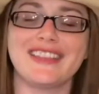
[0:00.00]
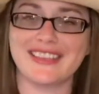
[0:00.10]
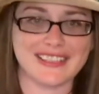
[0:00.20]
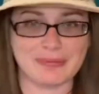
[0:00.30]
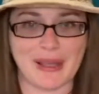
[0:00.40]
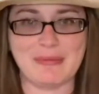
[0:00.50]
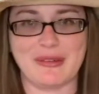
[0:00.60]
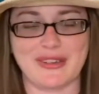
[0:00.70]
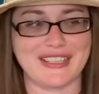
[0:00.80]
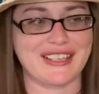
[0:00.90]
this might be
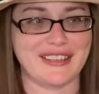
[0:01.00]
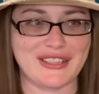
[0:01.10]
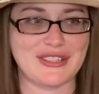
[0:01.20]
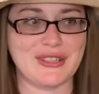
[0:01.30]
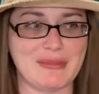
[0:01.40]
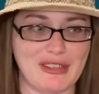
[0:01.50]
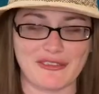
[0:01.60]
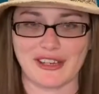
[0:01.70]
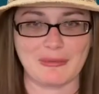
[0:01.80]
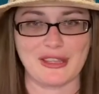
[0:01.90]
ridiculous. You can make
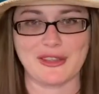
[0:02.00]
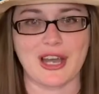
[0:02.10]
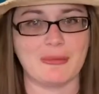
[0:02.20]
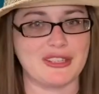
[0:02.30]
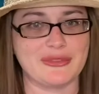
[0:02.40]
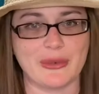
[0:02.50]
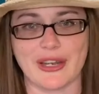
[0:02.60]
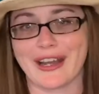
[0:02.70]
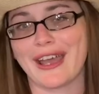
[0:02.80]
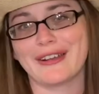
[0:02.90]
fun of me in the comments for
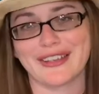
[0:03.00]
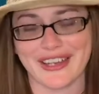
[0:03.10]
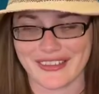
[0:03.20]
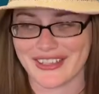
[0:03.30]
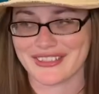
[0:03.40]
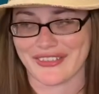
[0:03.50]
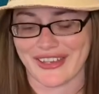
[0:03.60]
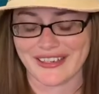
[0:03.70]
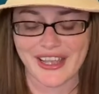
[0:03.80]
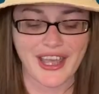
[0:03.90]
it. I don't care. That's fine.